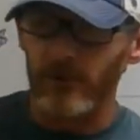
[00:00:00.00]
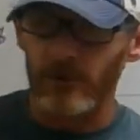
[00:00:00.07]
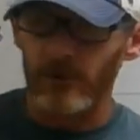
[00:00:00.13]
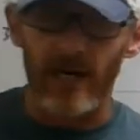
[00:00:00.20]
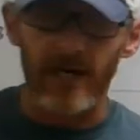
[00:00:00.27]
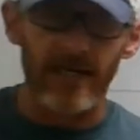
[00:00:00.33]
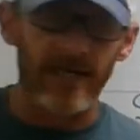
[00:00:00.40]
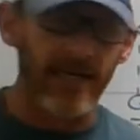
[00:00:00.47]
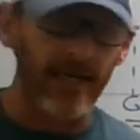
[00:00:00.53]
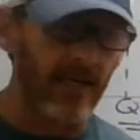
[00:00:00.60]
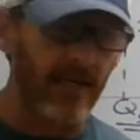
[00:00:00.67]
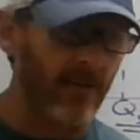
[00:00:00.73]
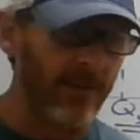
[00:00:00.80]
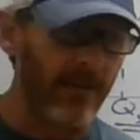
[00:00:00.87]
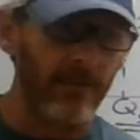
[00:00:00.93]
trying to get
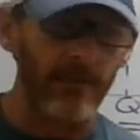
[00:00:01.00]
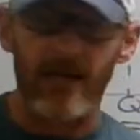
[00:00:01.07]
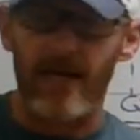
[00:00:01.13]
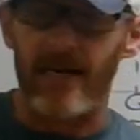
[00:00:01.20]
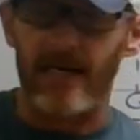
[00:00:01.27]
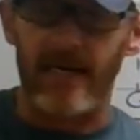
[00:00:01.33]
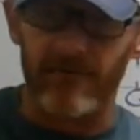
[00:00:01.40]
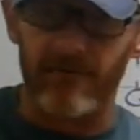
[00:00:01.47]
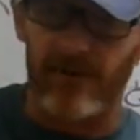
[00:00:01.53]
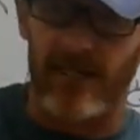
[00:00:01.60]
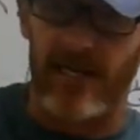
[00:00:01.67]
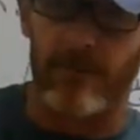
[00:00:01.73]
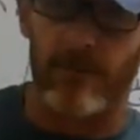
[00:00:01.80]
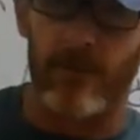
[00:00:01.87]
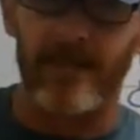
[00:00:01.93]
them. People can't get them for a
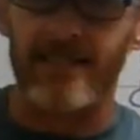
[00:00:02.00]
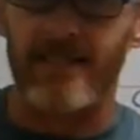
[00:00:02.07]
couple weeks. They